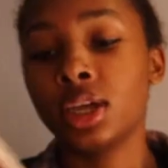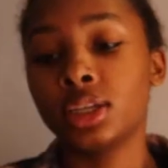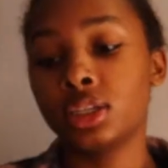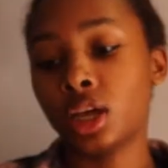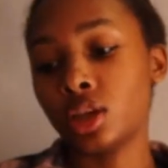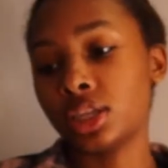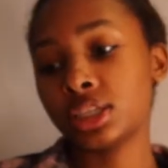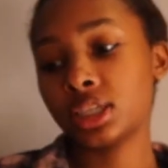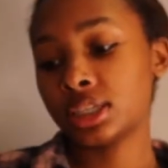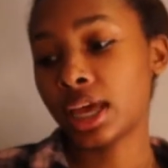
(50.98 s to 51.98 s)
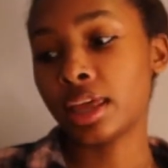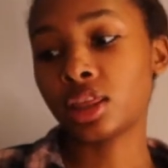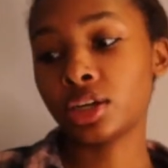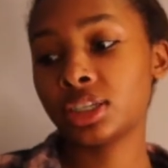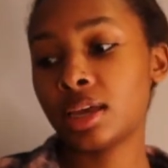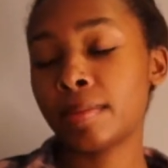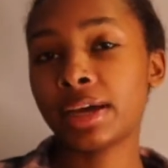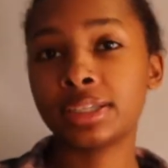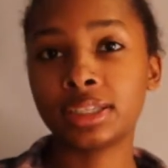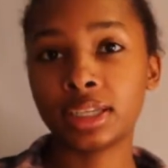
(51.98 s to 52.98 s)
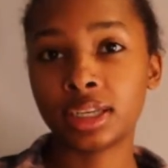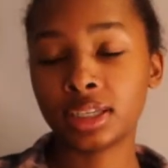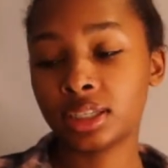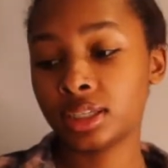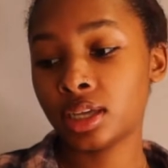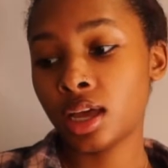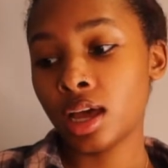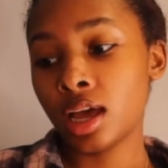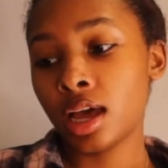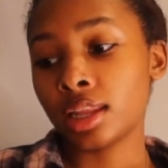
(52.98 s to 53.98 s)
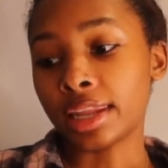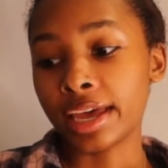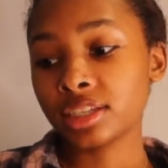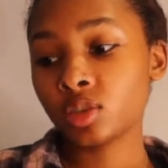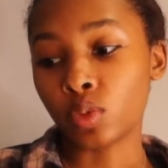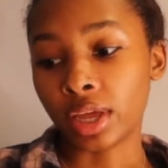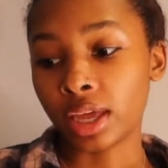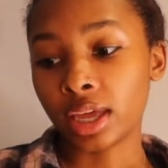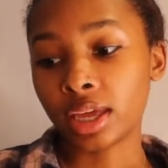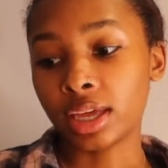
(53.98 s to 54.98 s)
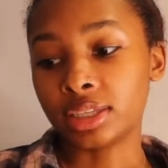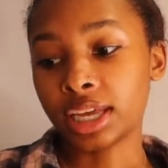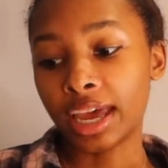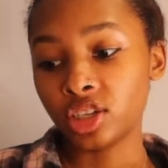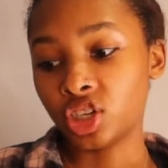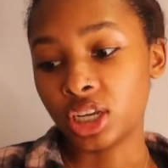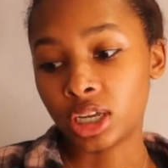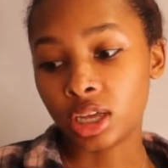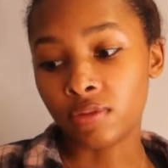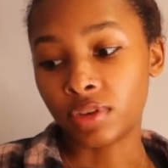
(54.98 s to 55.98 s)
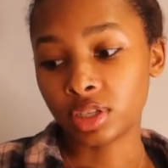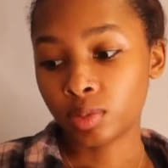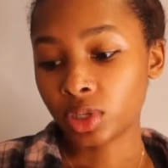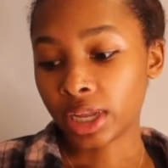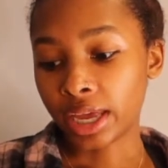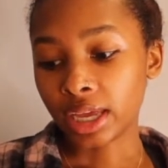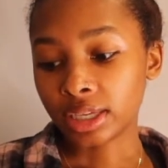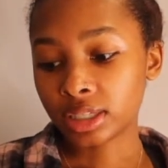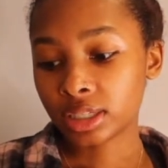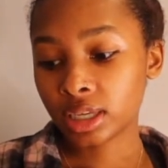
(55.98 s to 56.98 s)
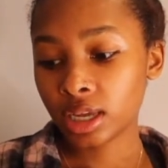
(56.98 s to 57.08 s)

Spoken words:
So this is a 13x6 lace wig. It's HD invisible lace.